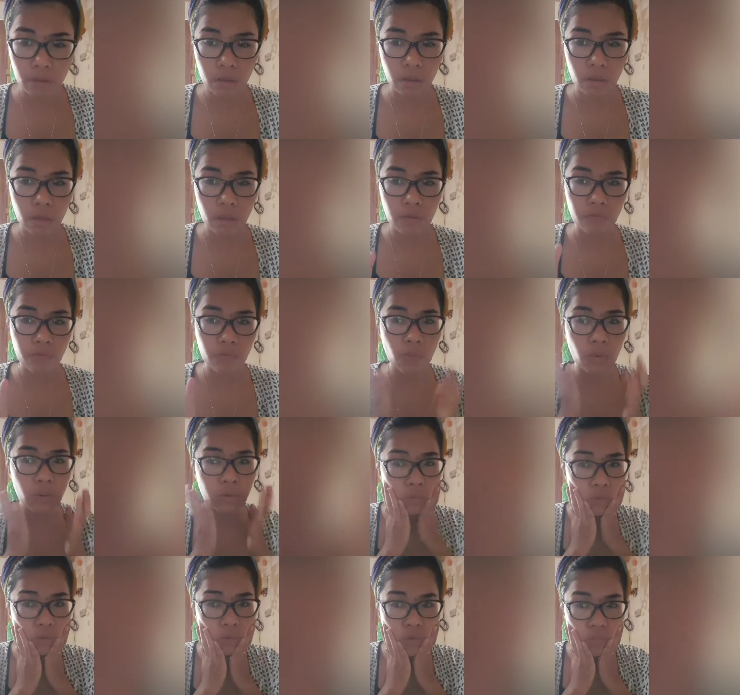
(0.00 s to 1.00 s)
if you want
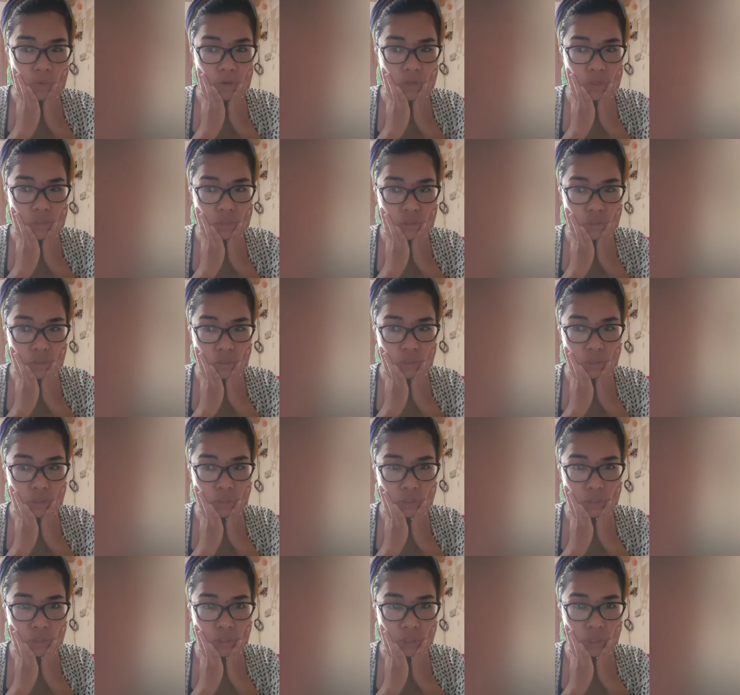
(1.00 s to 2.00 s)
more moisture on your
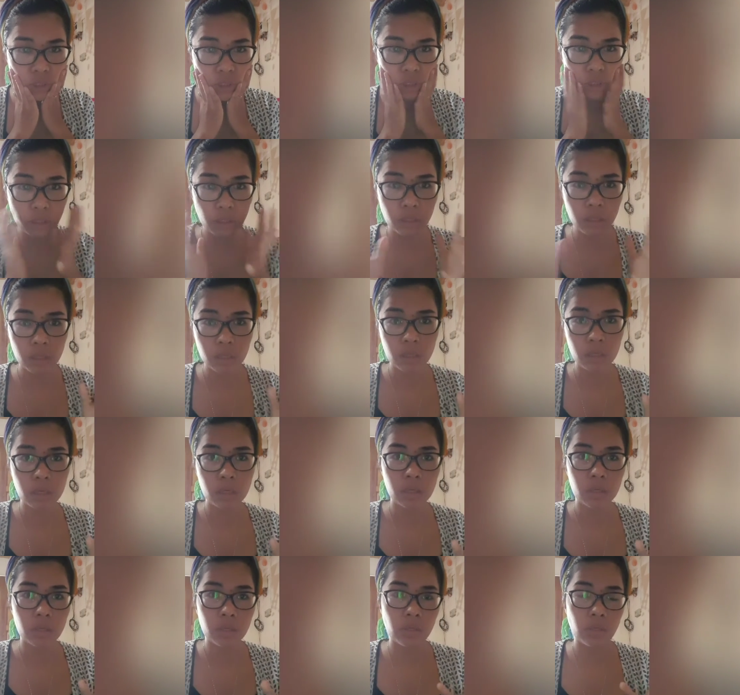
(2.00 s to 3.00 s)
skin,
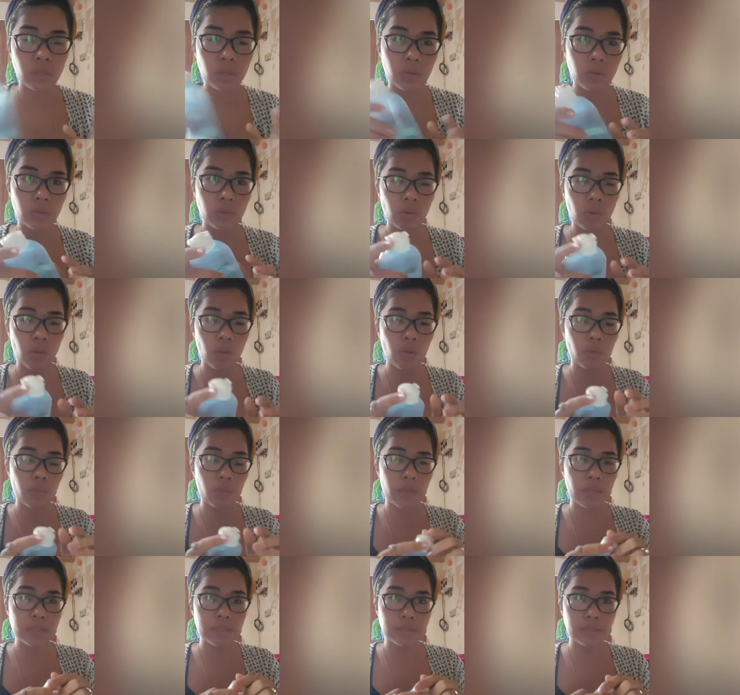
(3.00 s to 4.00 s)
you could
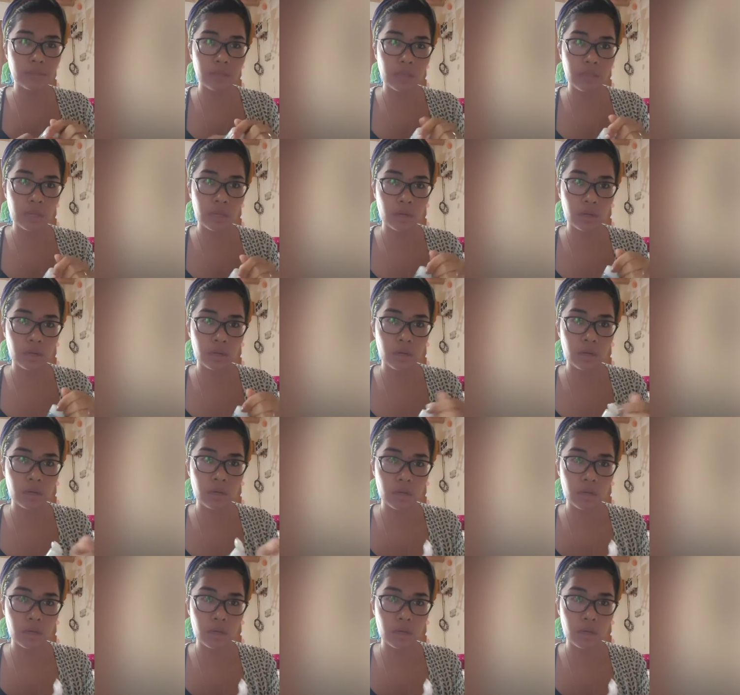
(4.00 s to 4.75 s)
always layer